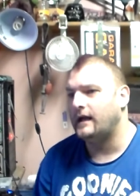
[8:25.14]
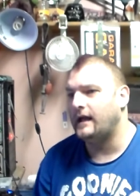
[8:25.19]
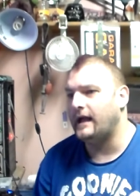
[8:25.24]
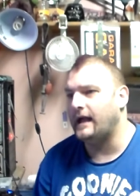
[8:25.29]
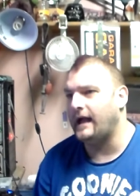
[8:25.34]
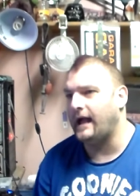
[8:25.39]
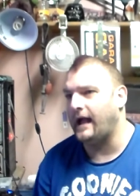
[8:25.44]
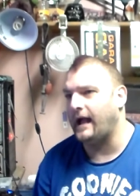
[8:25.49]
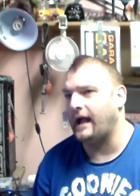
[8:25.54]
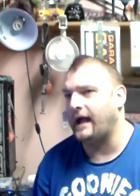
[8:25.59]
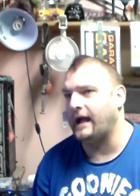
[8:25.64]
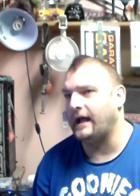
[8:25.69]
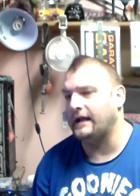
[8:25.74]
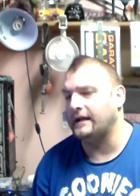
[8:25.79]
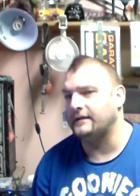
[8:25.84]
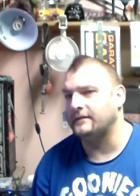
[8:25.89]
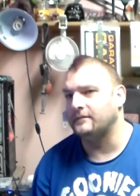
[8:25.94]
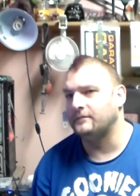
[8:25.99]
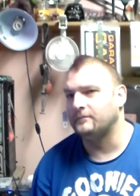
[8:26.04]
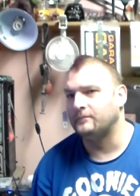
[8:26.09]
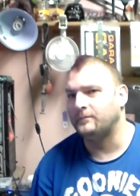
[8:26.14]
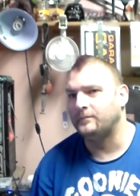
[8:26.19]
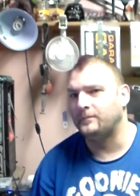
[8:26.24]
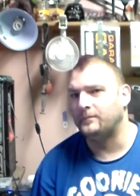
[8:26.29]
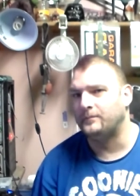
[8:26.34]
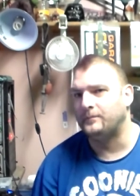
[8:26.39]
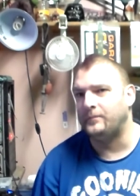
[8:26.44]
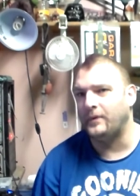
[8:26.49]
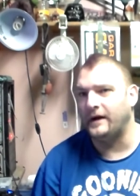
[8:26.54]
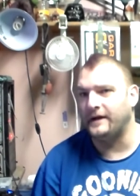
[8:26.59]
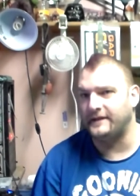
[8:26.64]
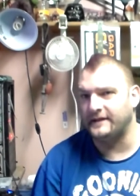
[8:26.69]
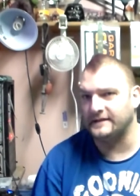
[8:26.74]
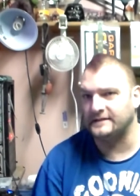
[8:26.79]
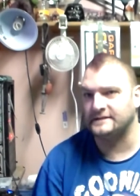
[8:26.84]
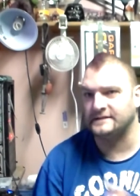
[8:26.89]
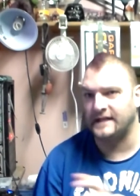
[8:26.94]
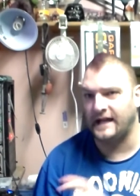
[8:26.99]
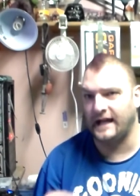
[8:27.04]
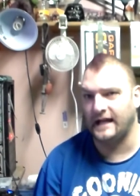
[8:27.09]
And by
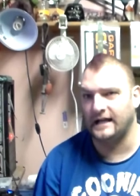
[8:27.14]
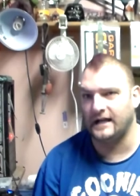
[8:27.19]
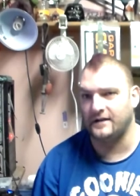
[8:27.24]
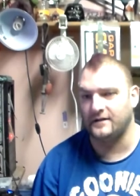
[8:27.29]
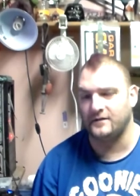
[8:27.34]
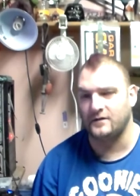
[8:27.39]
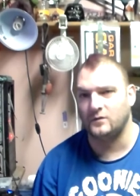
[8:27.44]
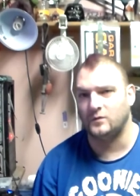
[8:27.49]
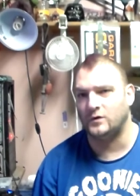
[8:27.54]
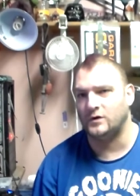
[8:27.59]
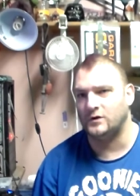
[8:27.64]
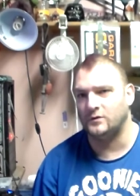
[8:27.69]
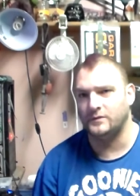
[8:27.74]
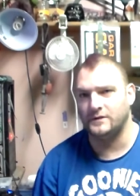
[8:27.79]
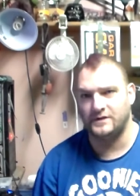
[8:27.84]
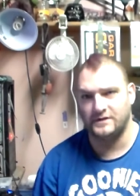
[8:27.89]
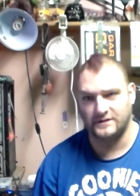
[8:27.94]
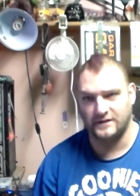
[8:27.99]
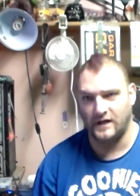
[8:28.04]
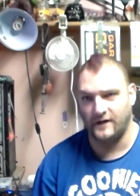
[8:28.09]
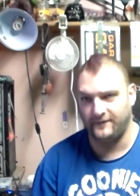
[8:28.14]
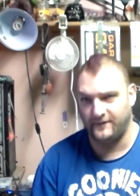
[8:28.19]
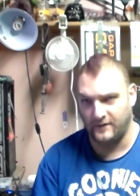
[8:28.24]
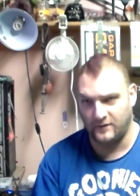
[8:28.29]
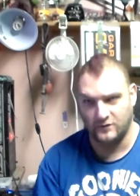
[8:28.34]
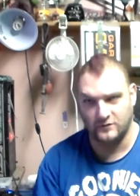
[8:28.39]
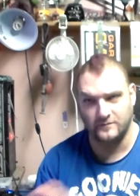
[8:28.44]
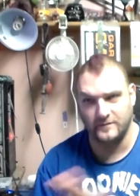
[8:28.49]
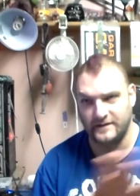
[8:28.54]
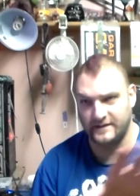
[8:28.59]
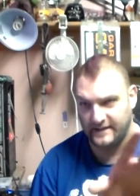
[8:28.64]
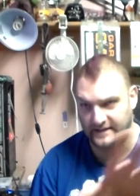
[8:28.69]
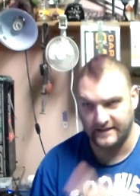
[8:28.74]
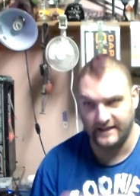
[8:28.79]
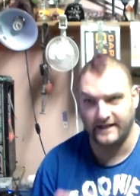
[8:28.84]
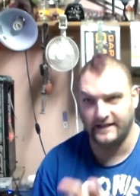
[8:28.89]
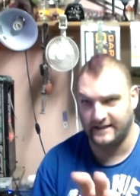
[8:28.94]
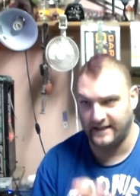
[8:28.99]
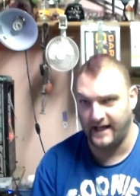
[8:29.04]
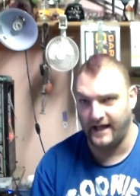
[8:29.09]
this tail end of the war, which is after Normandy
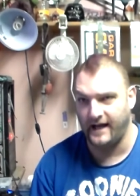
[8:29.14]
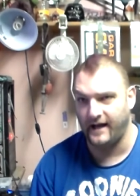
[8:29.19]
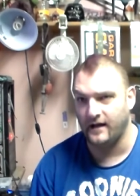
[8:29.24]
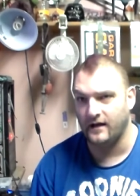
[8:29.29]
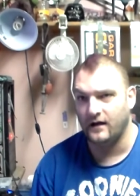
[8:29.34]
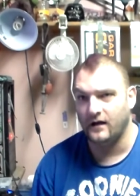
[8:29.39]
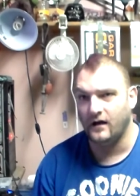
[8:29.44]
D Day,